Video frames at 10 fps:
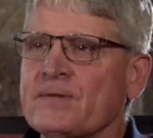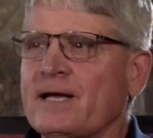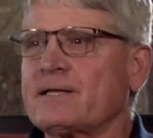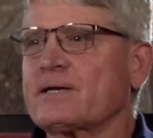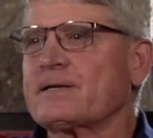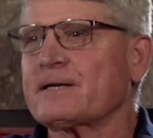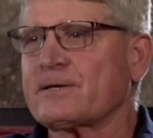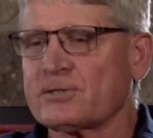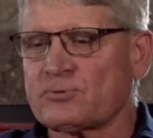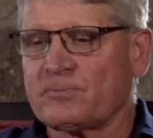and the, the
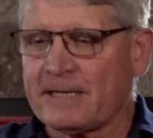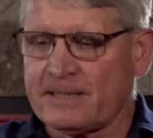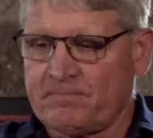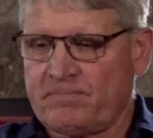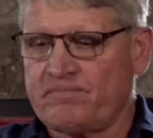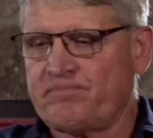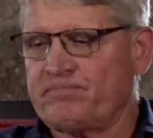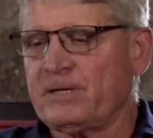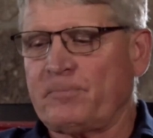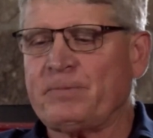cooks will make a
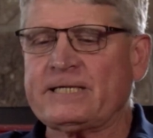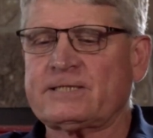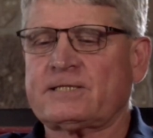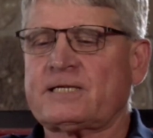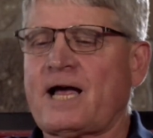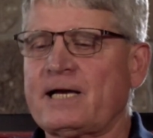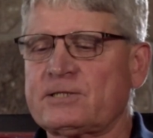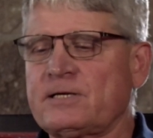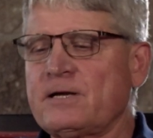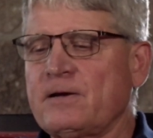you know pizza
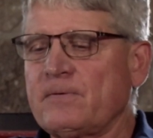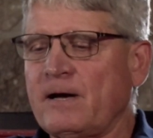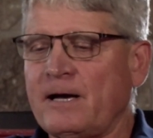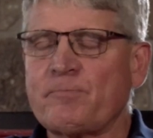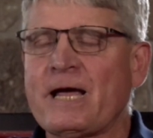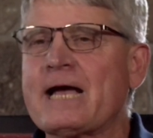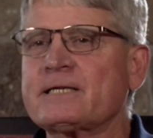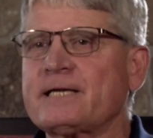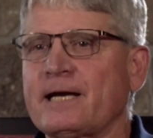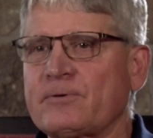size uh,
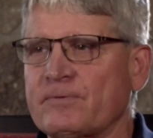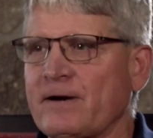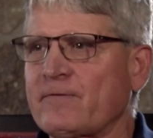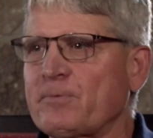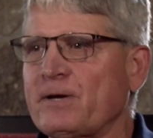pancake when we're having